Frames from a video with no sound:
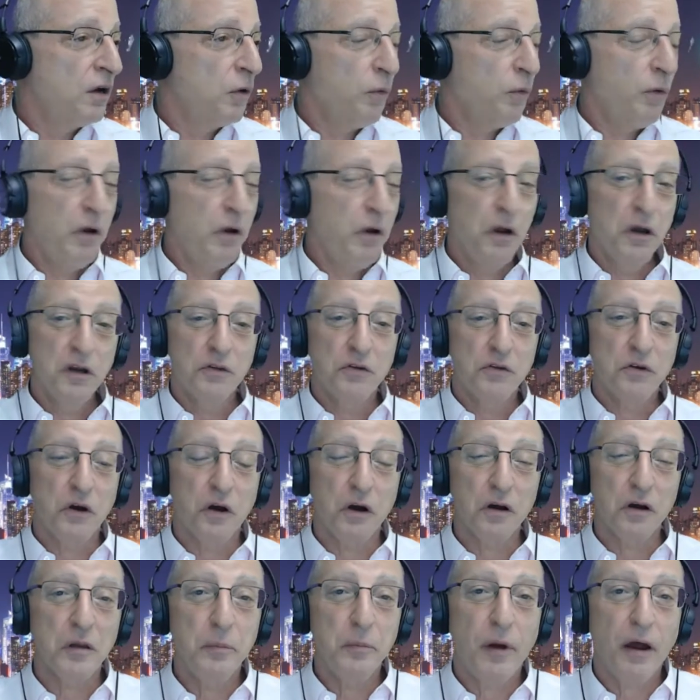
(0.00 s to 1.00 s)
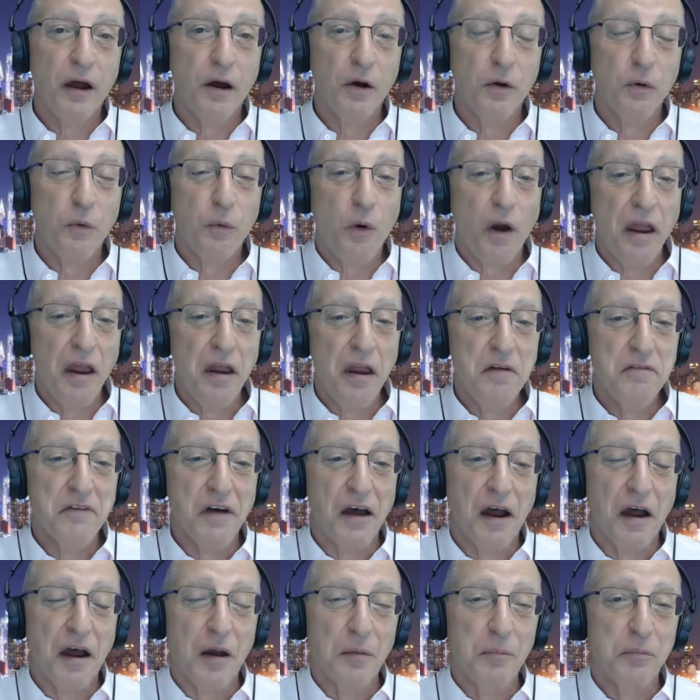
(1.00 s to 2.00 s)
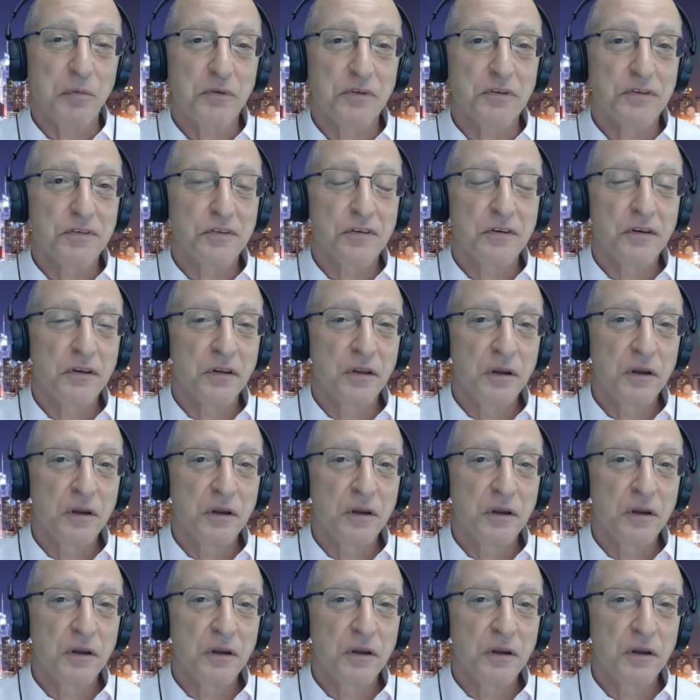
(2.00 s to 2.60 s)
we're going to talk about wave apps.